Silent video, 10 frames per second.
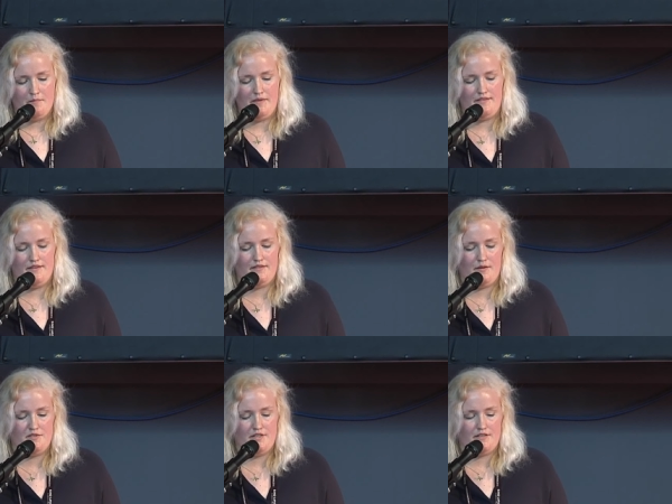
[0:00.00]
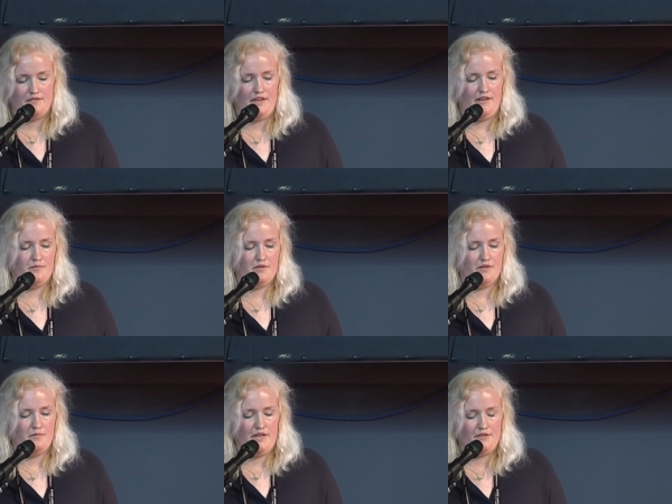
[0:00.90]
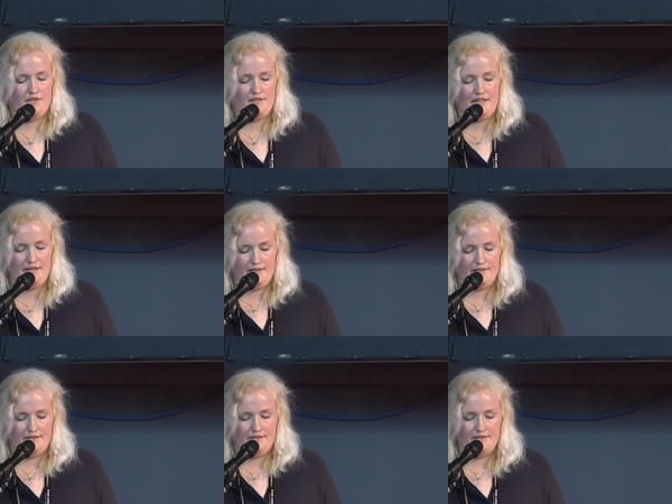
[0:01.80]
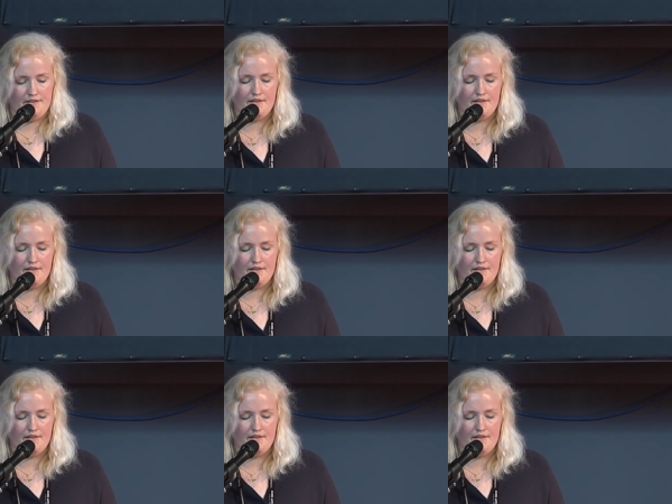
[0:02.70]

made that subject available by translating it.